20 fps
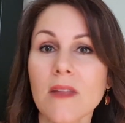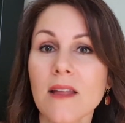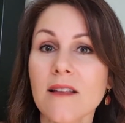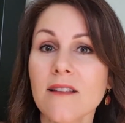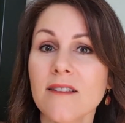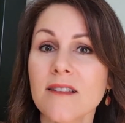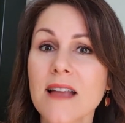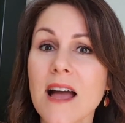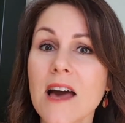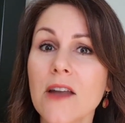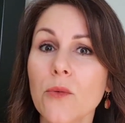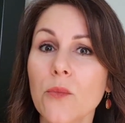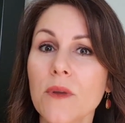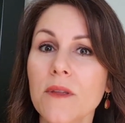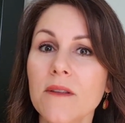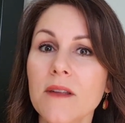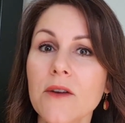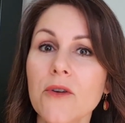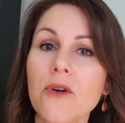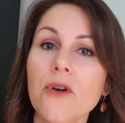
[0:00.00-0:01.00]
Started with
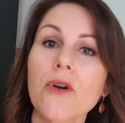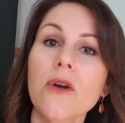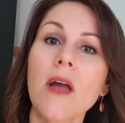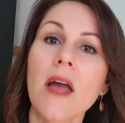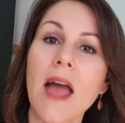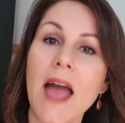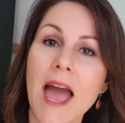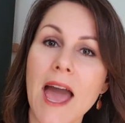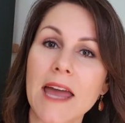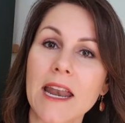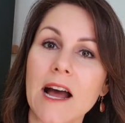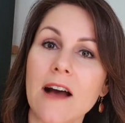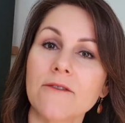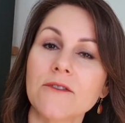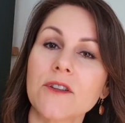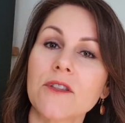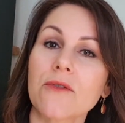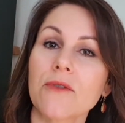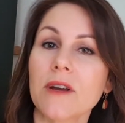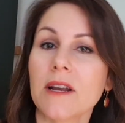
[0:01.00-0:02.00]
zero, and
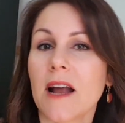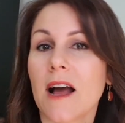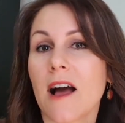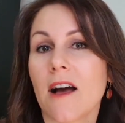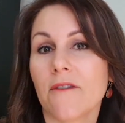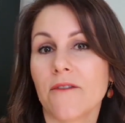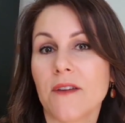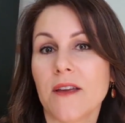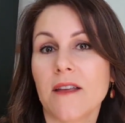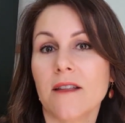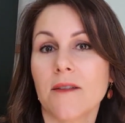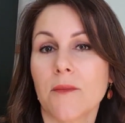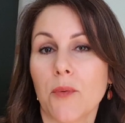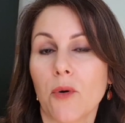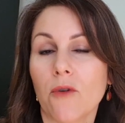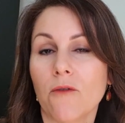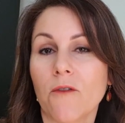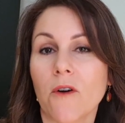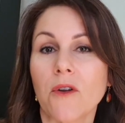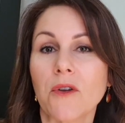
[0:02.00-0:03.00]
after 3.5 years, the
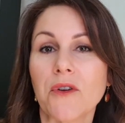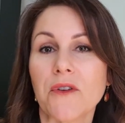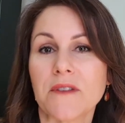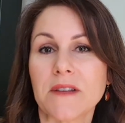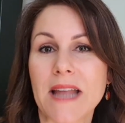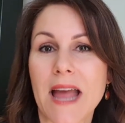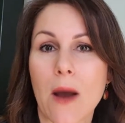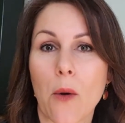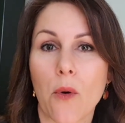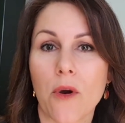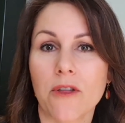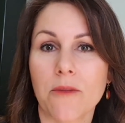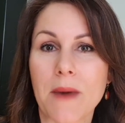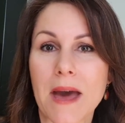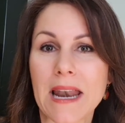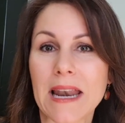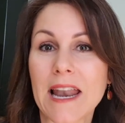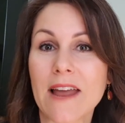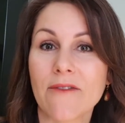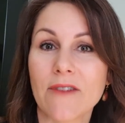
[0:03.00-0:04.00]
portfolio is now worth
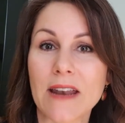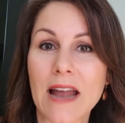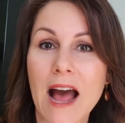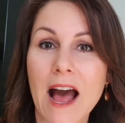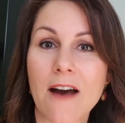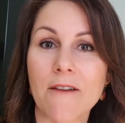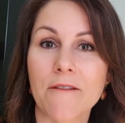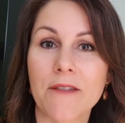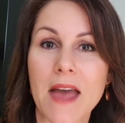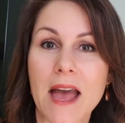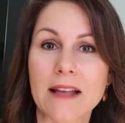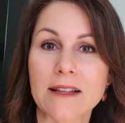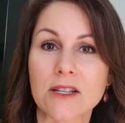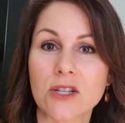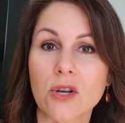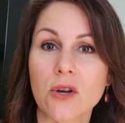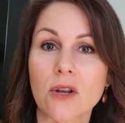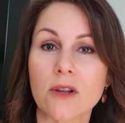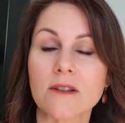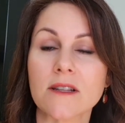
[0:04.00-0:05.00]
about
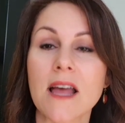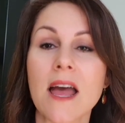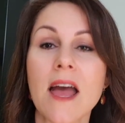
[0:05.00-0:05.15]
$11,500.